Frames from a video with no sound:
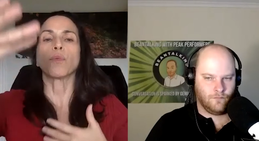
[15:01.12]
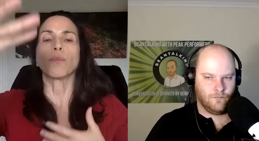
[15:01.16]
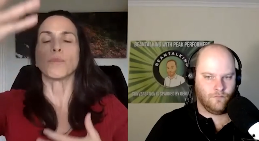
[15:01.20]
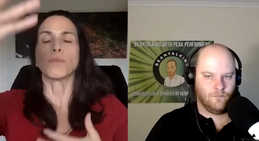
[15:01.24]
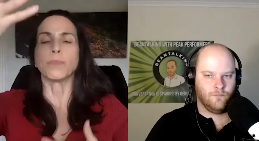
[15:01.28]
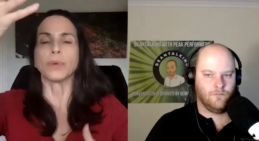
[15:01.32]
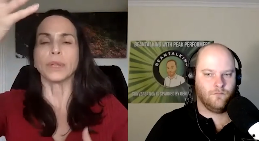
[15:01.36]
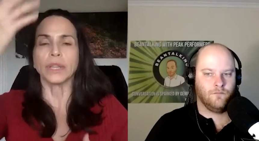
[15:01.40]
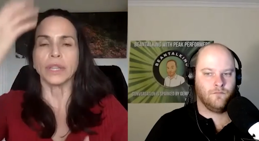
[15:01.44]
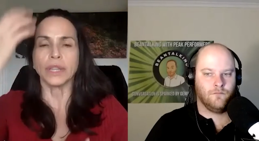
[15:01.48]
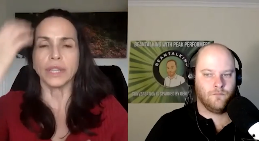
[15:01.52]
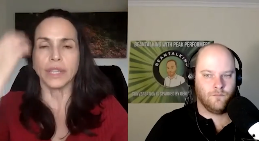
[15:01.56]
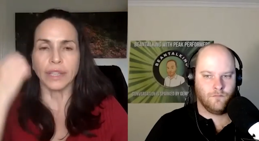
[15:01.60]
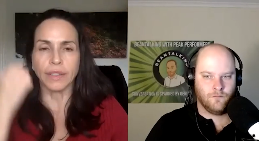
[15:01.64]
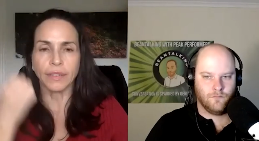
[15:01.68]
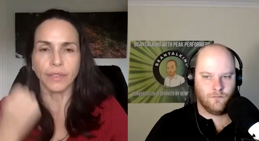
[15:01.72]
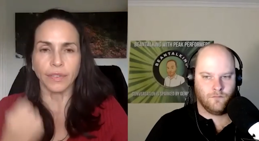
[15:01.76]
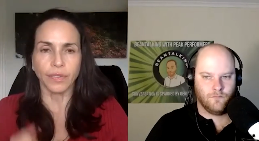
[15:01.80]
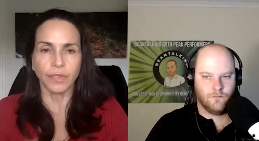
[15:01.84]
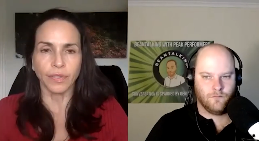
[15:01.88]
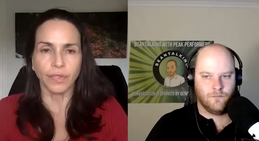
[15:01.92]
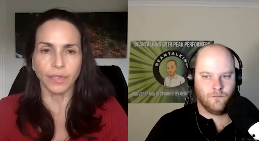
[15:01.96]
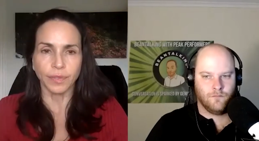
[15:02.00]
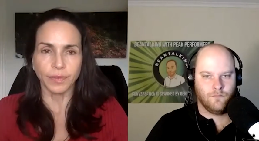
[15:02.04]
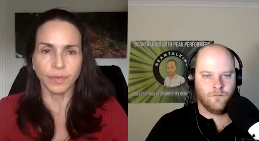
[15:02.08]

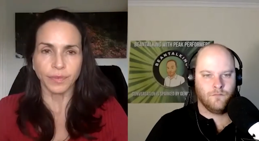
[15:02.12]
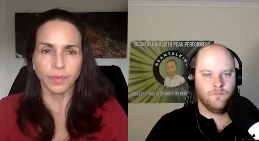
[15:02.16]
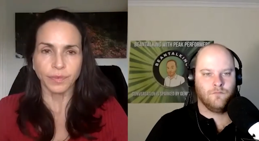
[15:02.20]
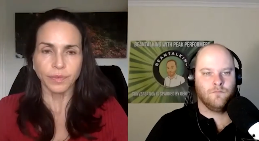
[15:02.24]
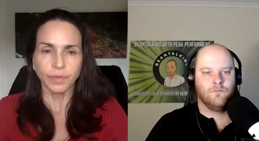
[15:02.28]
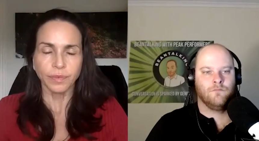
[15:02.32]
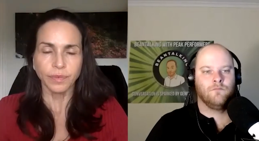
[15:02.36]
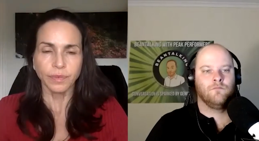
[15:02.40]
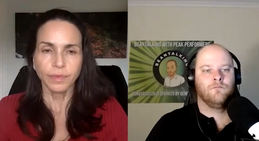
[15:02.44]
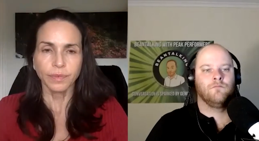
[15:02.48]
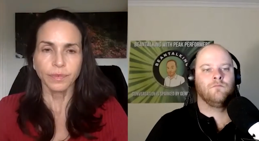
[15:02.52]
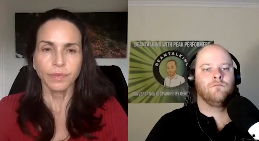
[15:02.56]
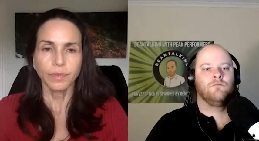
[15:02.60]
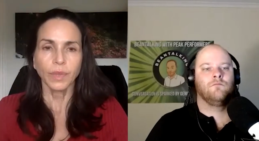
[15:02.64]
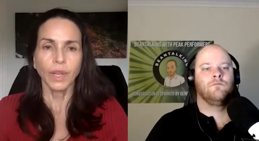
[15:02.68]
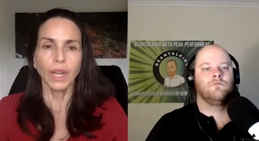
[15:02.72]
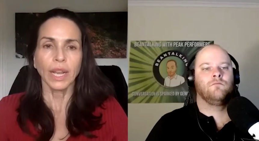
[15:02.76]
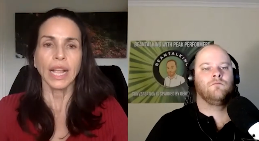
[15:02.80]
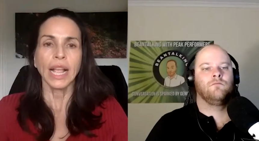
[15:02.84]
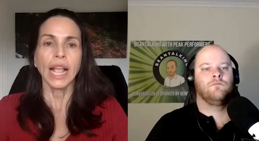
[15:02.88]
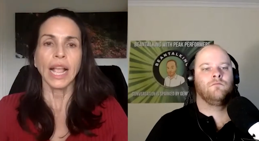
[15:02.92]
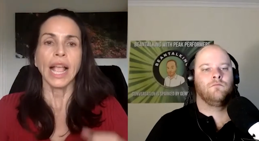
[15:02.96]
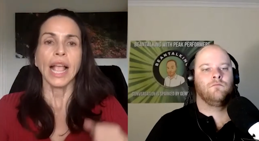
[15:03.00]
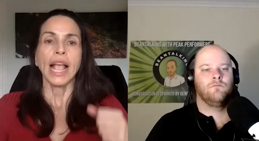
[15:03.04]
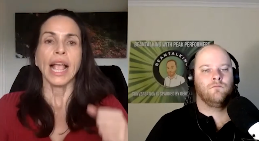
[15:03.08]
Speaker 1: belief.
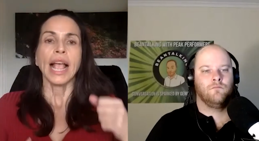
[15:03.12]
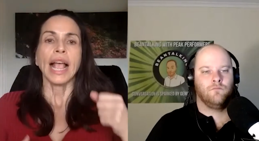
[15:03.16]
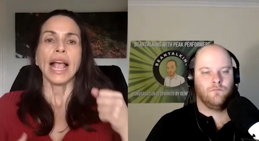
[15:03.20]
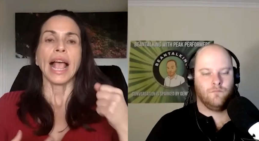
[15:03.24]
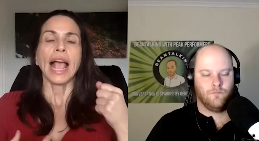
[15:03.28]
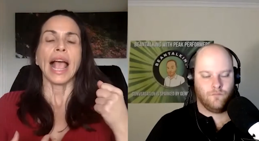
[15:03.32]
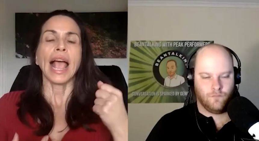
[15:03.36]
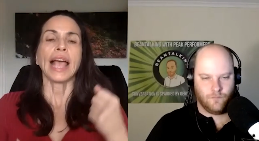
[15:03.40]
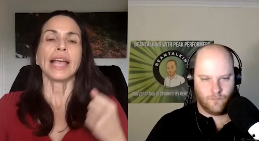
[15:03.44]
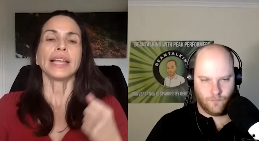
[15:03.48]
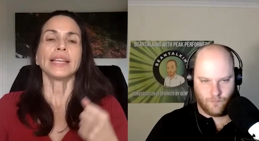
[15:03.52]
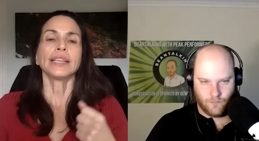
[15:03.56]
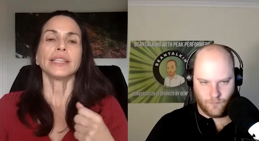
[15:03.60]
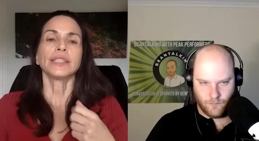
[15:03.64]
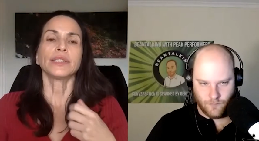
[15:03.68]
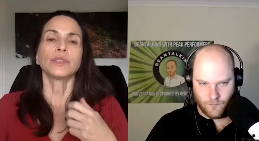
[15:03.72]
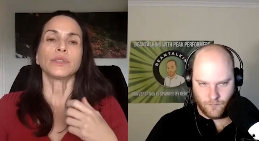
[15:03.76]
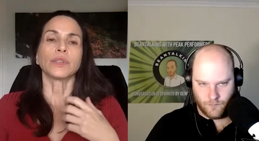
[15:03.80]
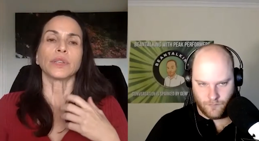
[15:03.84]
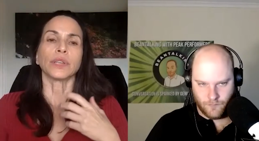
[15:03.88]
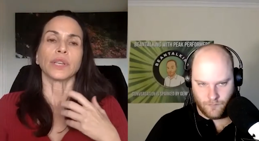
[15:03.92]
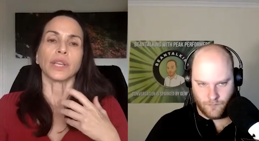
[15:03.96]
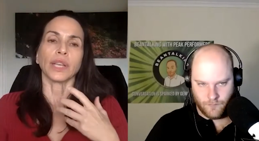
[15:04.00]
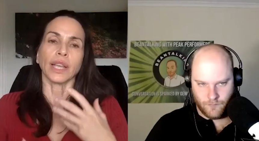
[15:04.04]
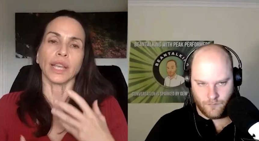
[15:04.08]
And
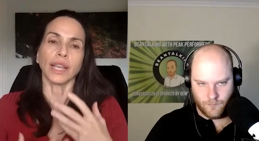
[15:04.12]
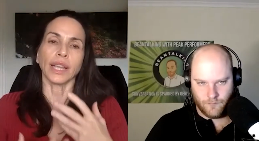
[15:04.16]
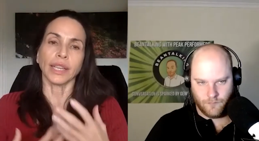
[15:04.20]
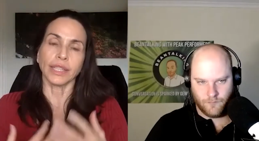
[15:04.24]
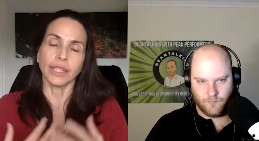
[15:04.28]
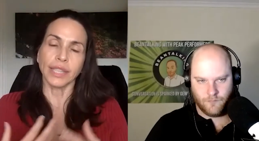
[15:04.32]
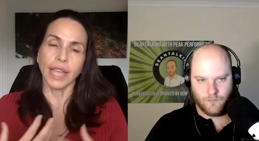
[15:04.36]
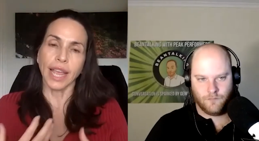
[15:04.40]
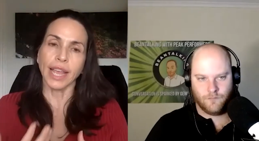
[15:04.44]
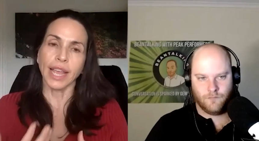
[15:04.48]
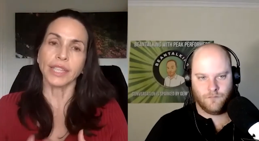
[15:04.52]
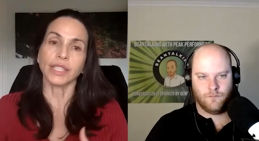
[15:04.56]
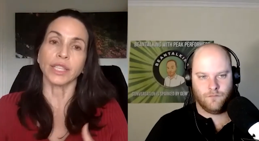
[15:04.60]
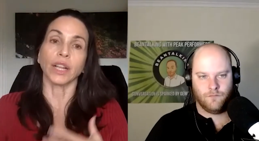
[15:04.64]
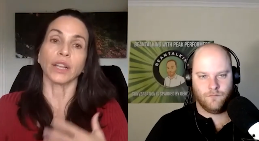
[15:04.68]
it takes a